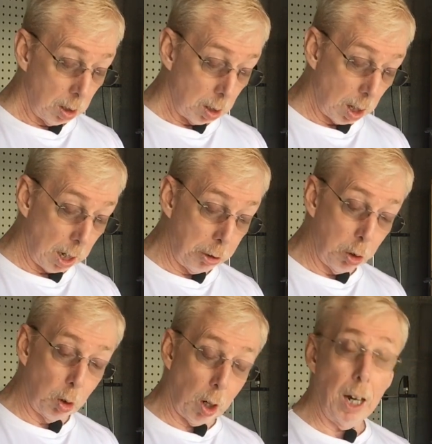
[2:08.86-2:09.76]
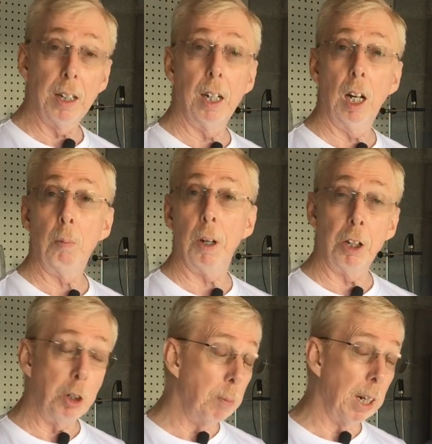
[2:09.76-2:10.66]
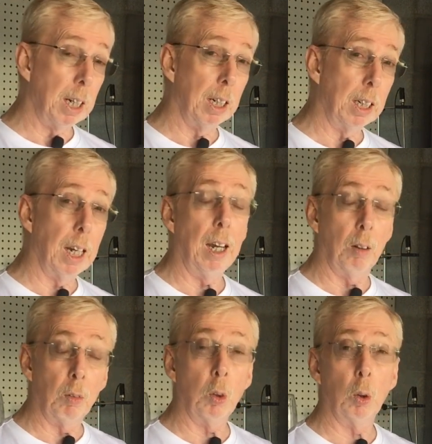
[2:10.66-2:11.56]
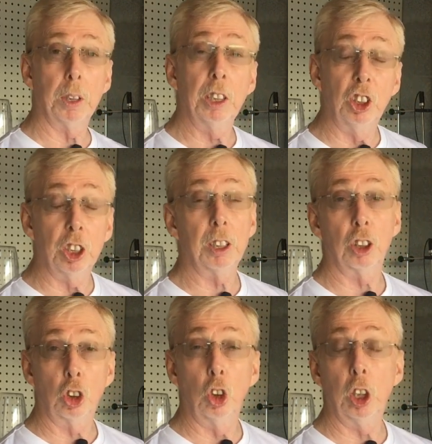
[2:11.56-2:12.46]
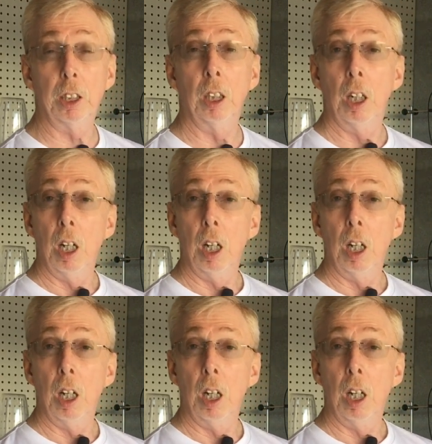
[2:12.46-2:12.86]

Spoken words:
and you grind it up and you make it again, of course it's just as good.